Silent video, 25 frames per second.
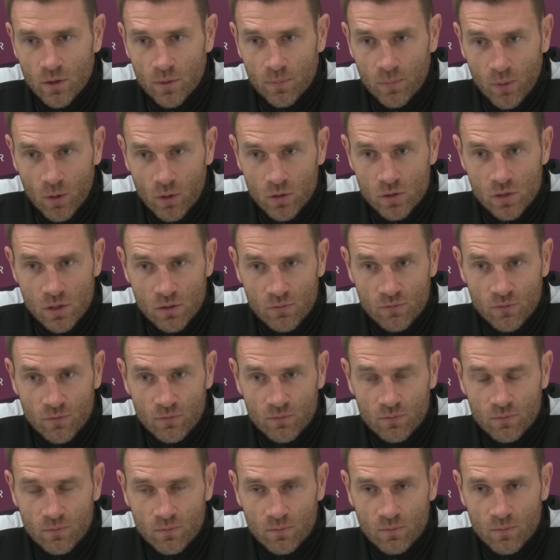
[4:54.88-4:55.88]

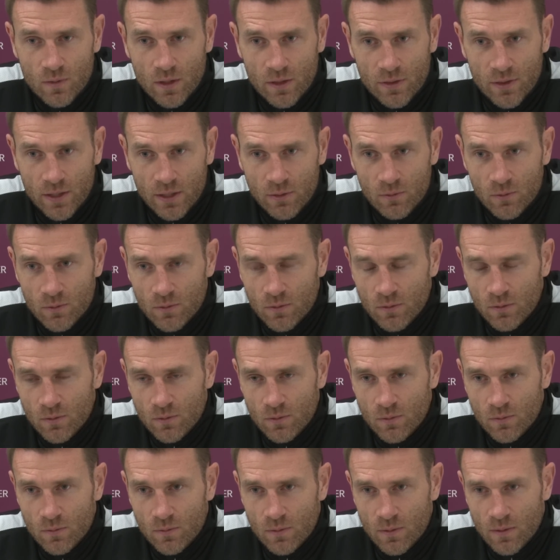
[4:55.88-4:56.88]
positive, I think,
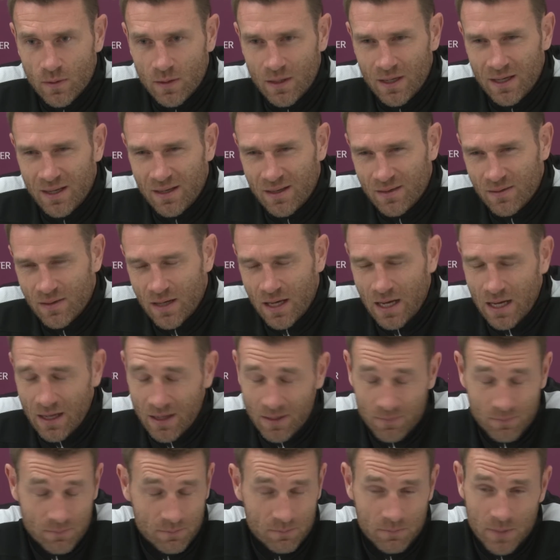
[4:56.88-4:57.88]

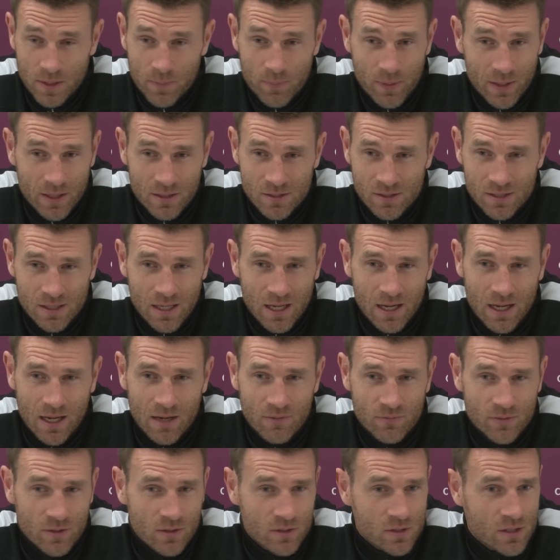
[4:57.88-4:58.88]
me personally,
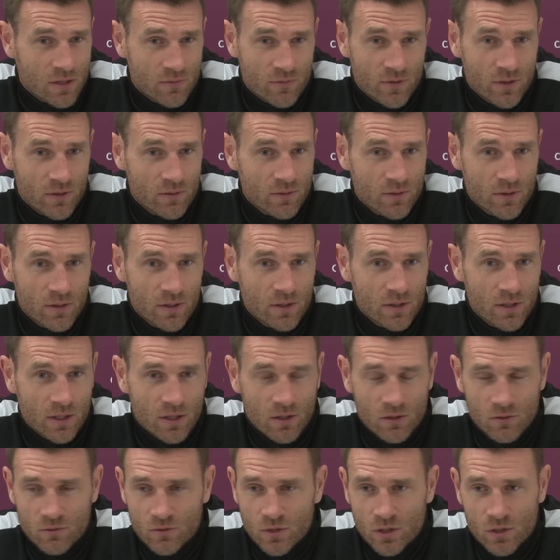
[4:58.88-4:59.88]
I feel as if the
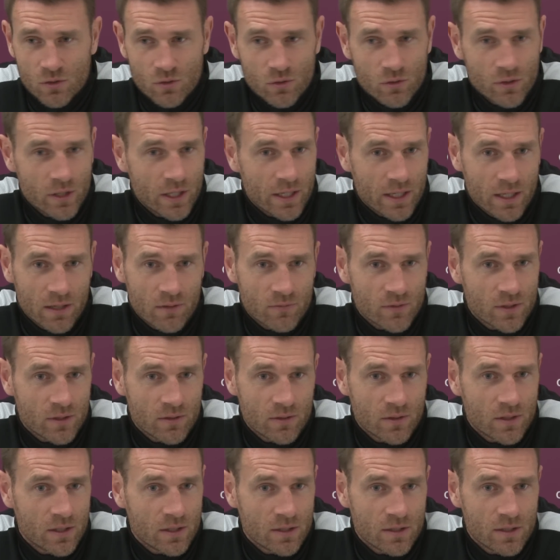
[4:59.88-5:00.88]
country's too negative
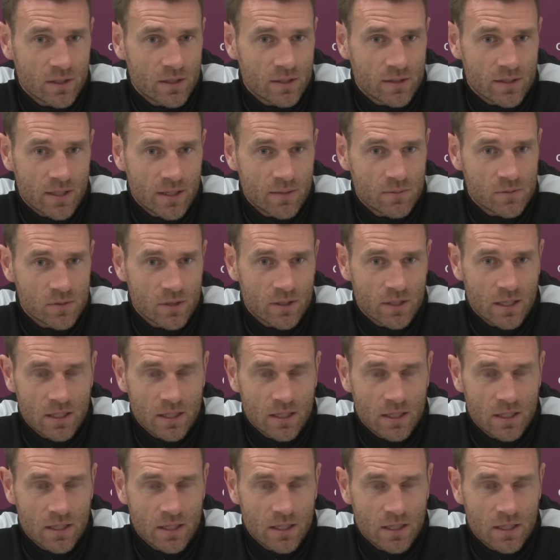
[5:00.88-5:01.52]
at times like